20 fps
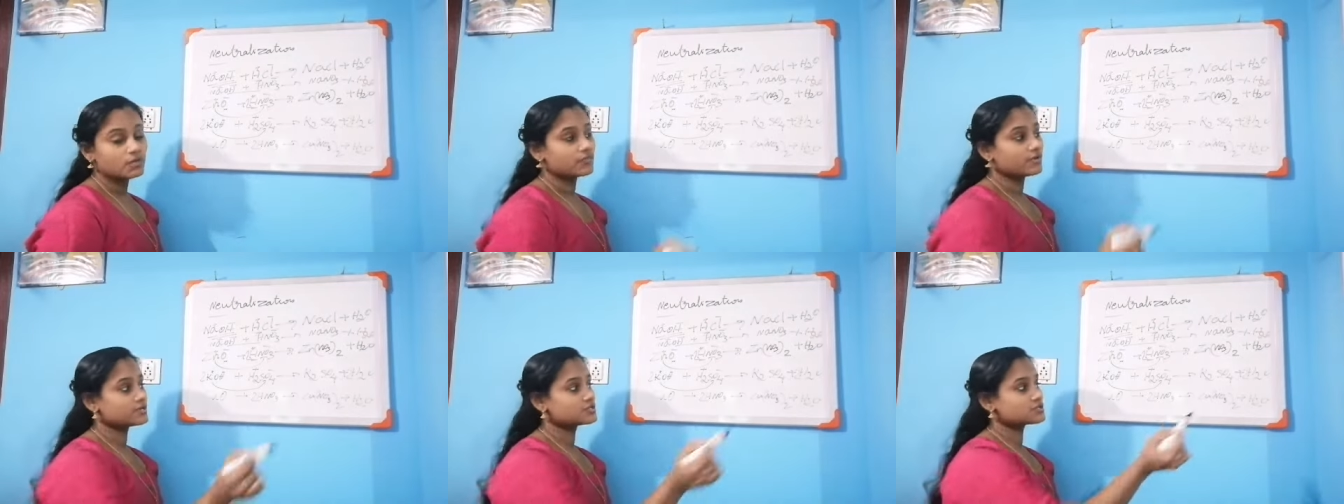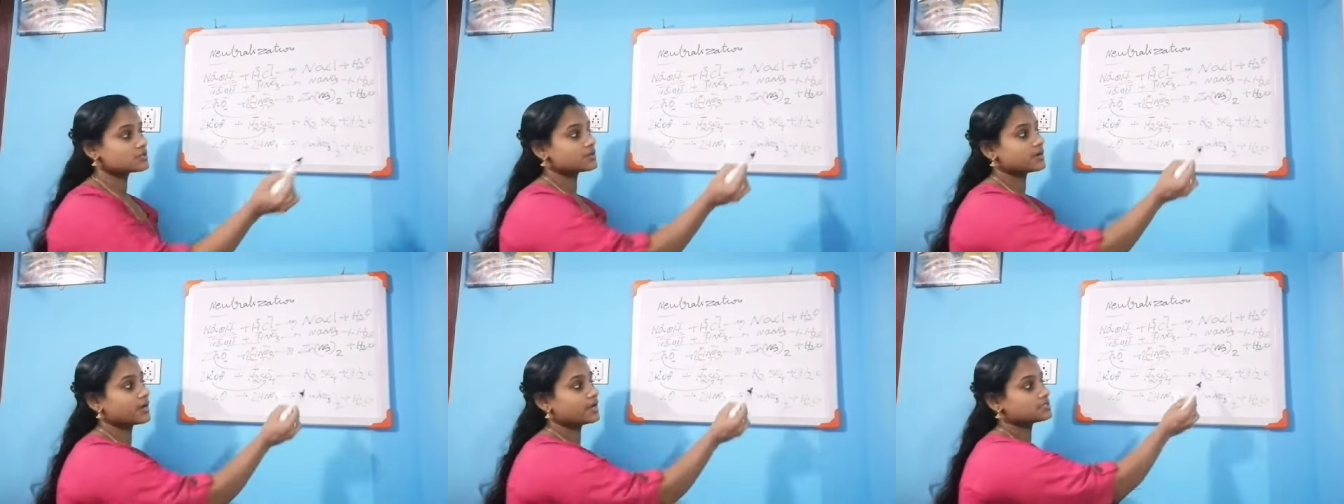We
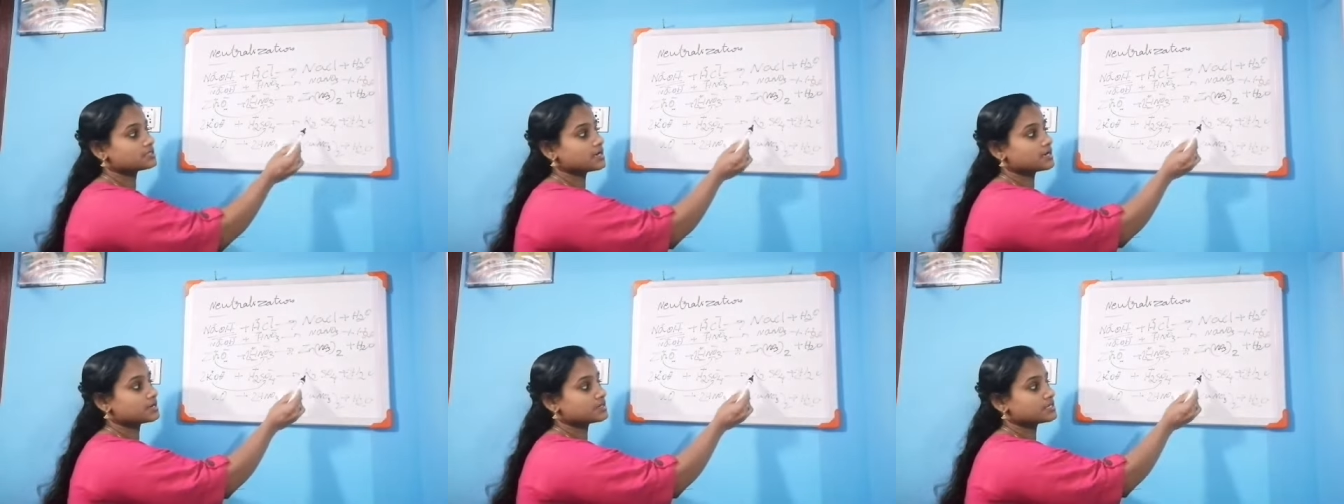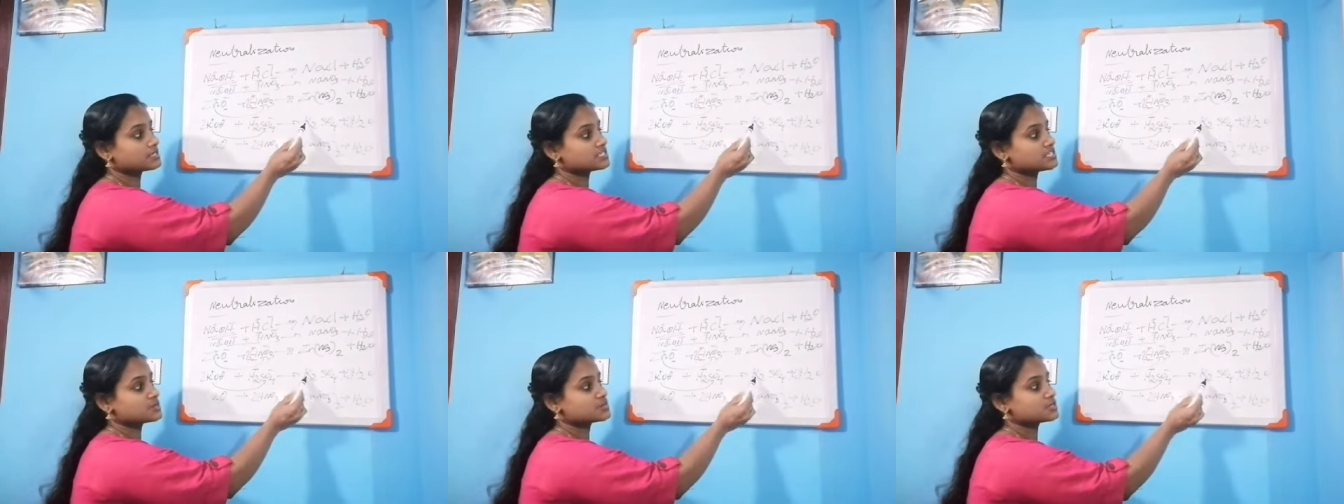should write under
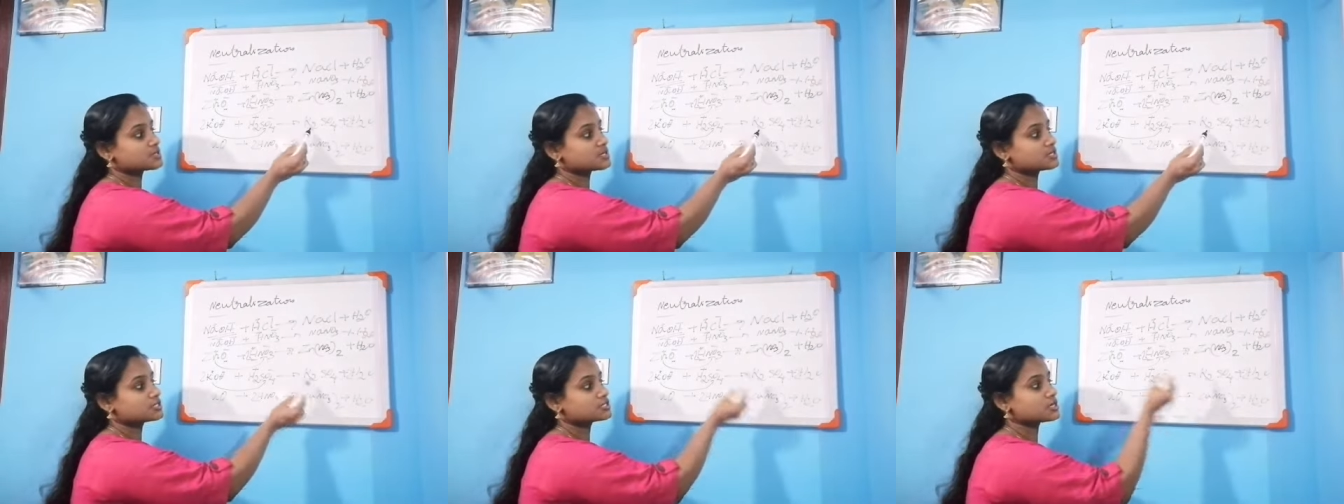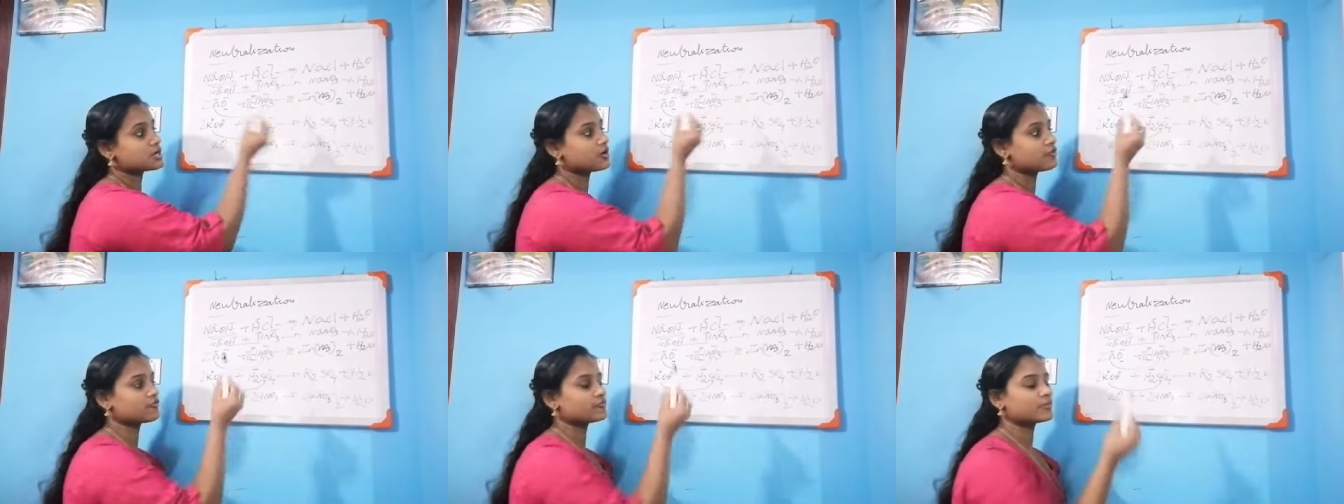the subscript
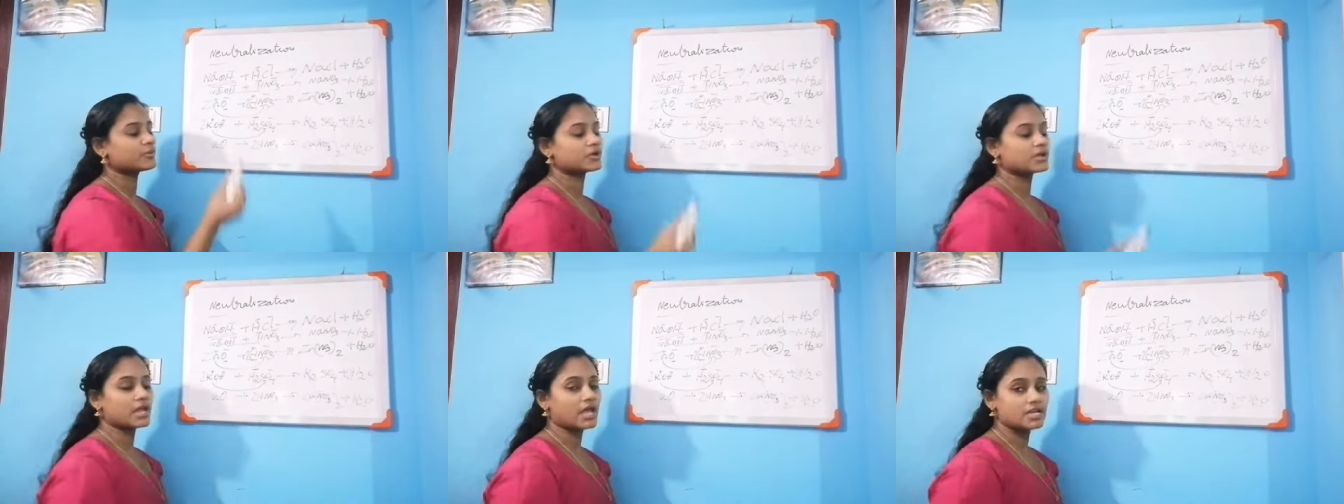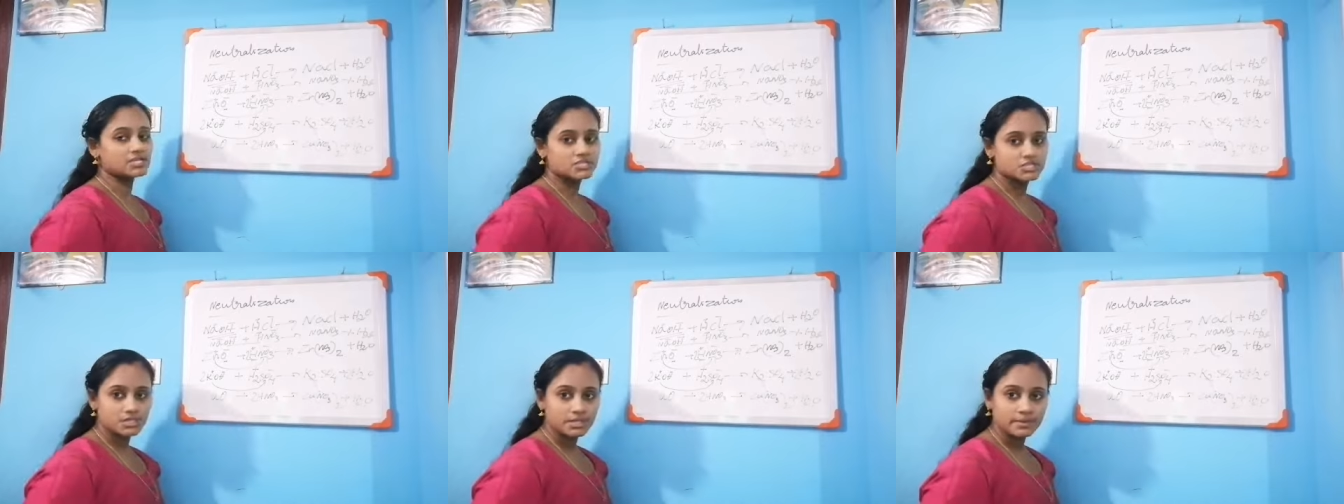of
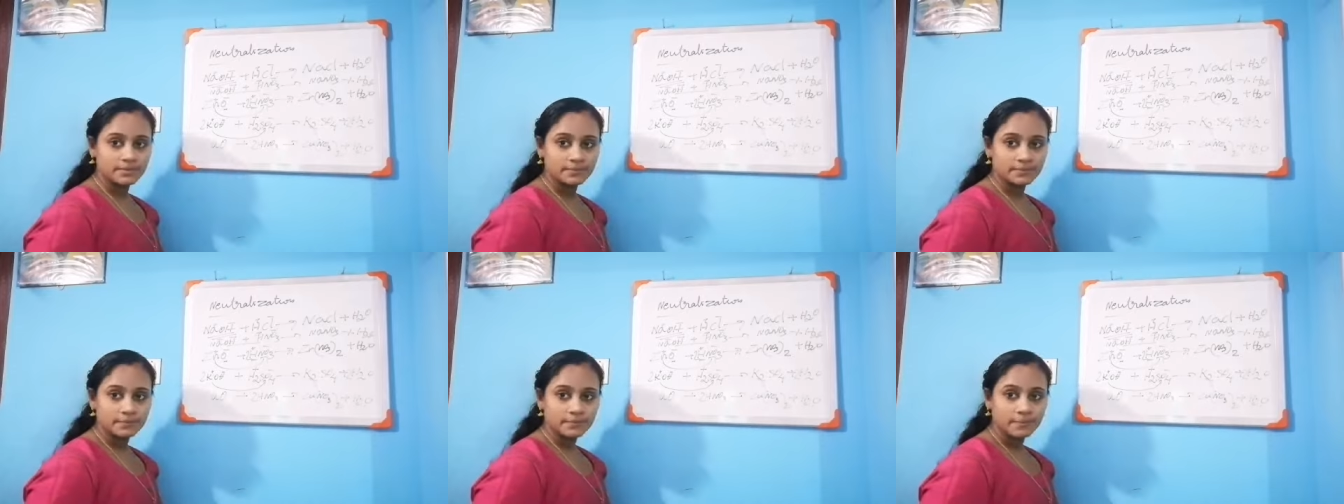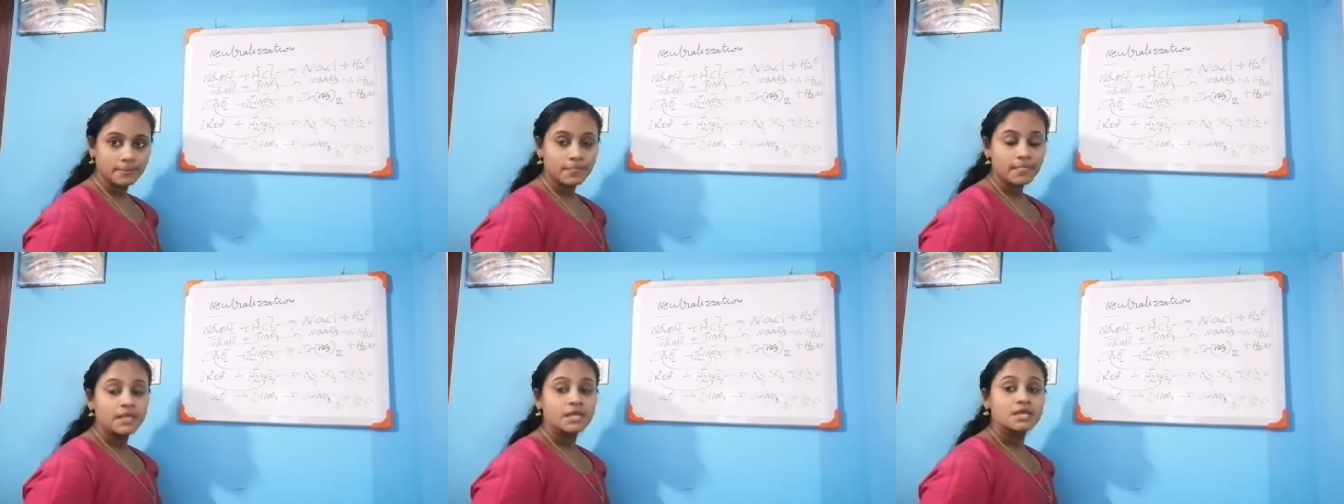potassium.